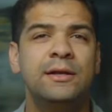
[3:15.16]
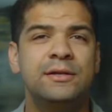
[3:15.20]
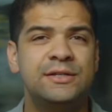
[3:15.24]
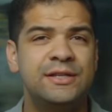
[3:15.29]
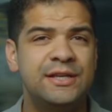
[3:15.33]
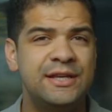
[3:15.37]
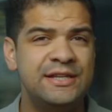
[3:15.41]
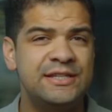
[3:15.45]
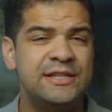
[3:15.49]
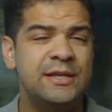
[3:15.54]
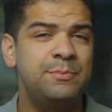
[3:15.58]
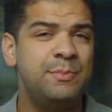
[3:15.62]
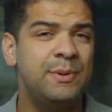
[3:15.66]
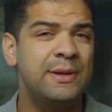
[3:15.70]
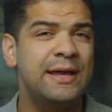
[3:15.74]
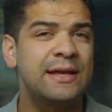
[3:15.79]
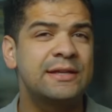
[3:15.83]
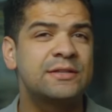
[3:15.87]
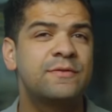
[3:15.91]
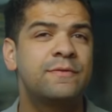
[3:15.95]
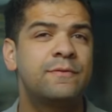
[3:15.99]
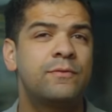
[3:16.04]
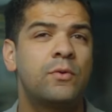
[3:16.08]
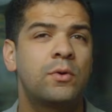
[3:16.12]
TCP
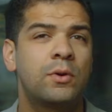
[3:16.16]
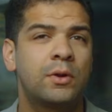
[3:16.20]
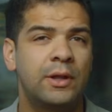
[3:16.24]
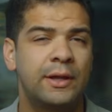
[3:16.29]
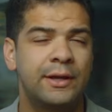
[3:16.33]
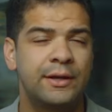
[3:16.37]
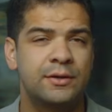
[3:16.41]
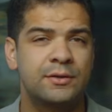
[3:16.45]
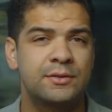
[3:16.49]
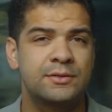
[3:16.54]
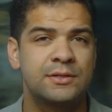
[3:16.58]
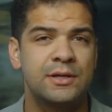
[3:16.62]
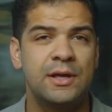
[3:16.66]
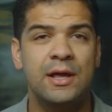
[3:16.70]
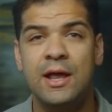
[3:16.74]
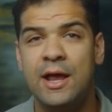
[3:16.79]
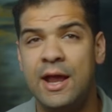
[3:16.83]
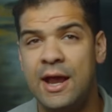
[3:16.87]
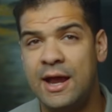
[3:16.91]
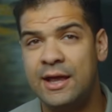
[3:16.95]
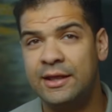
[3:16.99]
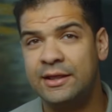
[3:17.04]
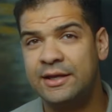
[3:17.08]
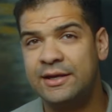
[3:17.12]
has four layers.
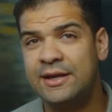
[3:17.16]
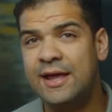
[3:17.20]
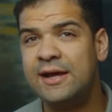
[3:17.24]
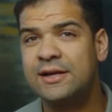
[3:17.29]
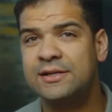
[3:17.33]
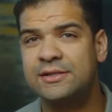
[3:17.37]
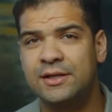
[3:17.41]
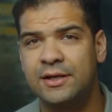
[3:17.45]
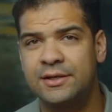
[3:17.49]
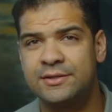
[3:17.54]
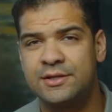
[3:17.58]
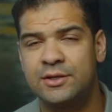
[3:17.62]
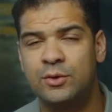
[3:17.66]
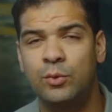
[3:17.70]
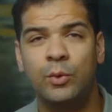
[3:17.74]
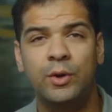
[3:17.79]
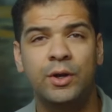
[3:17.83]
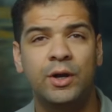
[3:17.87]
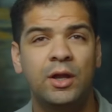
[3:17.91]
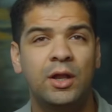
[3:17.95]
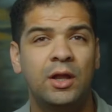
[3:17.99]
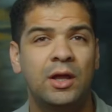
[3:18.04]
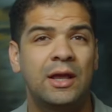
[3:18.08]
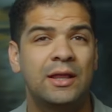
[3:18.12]
In the next lesson, we're
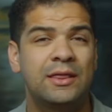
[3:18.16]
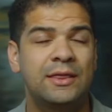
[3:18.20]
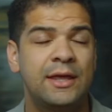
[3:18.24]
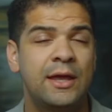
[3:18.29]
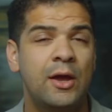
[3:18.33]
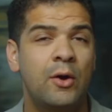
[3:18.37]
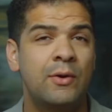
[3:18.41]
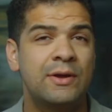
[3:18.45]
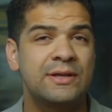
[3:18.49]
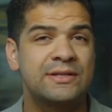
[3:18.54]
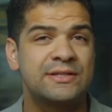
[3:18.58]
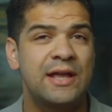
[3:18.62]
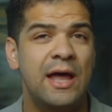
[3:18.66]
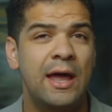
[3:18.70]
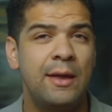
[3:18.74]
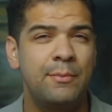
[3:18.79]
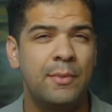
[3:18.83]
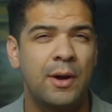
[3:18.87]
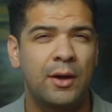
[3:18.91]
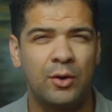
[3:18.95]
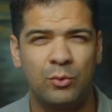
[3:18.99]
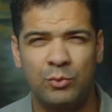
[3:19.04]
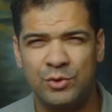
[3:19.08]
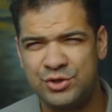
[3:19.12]
going to look at the OSI
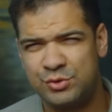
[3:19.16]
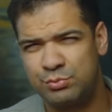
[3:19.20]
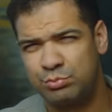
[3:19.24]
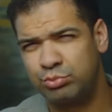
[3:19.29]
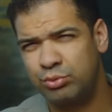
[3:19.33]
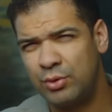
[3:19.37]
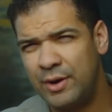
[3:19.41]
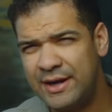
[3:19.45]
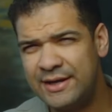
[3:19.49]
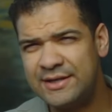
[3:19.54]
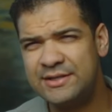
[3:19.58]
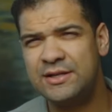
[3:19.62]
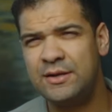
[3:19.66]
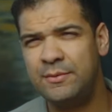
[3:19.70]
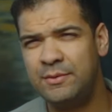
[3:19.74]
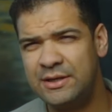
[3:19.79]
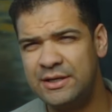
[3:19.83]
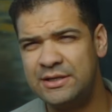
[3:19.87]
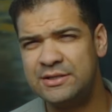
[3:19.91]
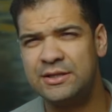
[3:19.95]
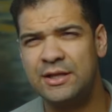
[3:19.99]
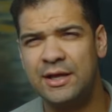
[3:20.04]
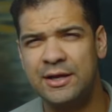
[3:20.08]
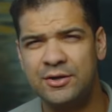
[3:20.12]
model, which breaks some of
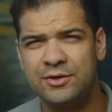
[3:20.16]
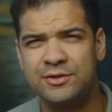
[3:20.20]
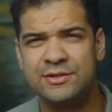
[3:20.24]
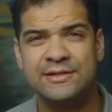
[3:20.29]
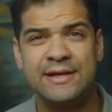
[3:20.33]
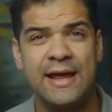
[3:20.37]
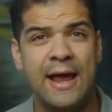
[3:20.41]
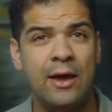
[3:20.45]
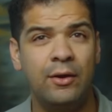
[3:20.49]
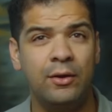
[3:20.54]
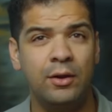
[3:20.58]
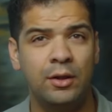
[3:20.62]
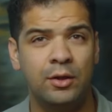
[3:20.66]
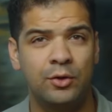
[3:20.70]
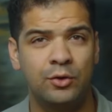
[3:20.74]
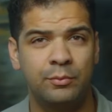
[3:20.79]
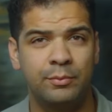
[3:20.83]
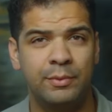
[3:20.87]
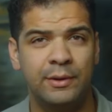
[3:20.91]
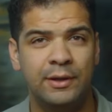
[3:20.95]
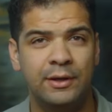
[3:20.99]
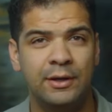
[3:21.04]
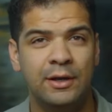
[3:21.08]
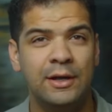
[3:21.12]
these layers down a little
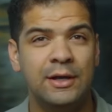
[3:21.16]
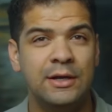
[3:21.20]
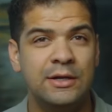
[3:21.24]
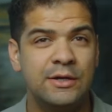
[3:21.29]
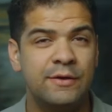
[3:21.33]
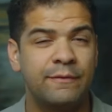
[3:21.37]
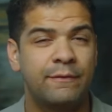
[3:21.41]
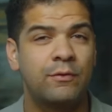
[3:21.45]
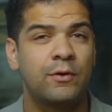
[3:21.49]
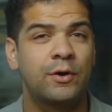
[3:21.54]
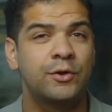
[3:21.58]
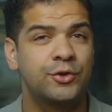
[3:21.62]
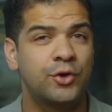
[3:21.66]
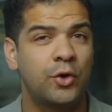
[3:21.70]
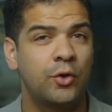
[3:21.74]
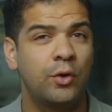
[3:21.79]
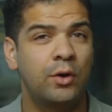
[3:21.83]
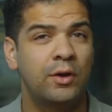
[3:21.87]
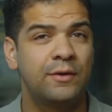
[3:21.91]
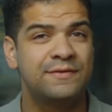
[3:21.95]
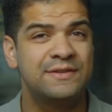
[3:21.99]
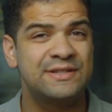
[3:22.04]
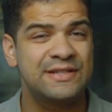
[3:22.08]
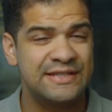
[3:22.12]
bit for a
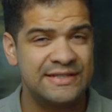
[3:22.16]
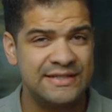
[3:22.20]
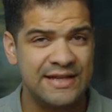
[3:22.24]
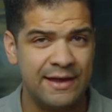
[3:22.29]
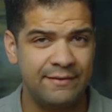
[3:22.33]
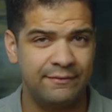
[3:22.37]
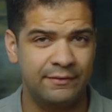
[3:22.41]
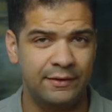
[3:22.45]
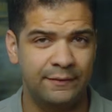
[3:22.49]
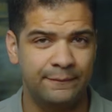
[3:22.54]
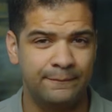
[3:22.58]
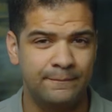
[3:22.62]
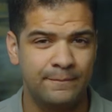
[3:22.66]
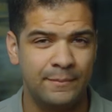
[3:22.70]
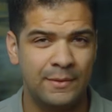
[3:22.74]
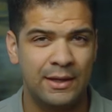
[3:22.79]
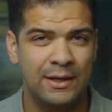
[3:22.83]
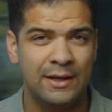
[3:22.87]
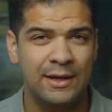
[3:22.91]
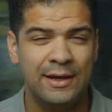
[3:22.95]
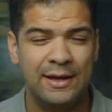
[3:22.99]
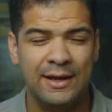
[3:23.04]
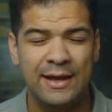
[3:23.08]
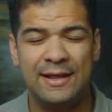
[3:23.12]
total of seven.
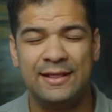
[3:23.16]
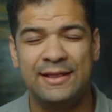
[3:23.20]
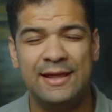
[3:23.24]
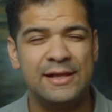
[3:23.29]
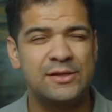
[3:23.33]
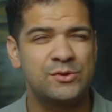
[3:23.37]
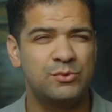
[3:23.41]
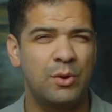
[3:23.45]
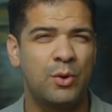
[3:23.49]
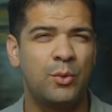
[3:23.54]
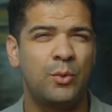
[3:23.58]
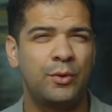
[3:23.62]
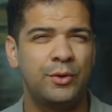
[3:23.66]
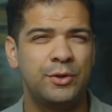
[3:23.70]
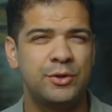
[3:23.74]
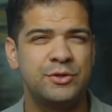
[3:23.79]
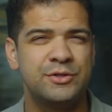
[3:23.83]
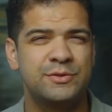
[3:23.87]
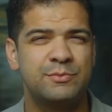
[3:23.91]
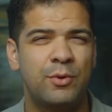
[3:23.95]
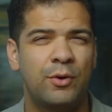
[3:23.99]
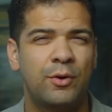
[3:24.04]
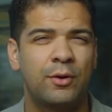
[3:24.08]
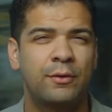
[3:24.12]
And that's what we'll
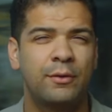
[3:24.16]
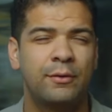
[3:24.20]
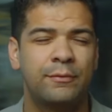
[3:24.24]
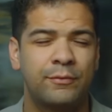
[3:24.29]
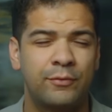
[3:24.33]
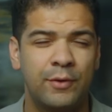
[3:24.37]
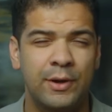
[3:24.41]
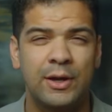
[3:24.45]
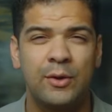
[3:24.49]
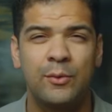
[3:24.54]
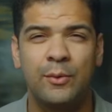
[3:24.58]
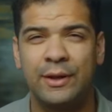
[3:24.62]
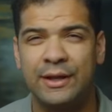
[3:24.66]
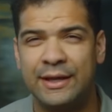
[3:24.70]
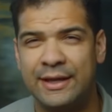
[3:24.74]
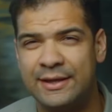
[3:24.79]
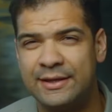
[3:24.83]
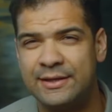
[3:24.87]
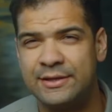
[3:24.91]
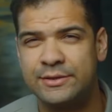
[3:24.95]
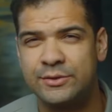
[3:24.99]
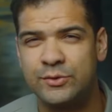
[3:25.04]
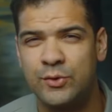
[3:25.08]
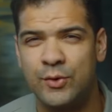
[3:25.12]
use more frequently in
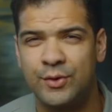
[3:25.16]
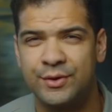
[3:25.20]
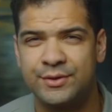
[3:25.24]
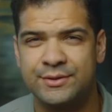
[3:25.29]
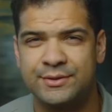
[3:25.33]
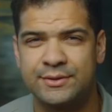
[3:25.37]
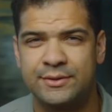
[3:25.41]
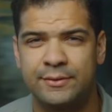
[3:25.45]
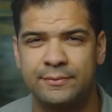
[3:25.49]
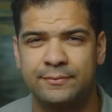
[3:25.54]
this course.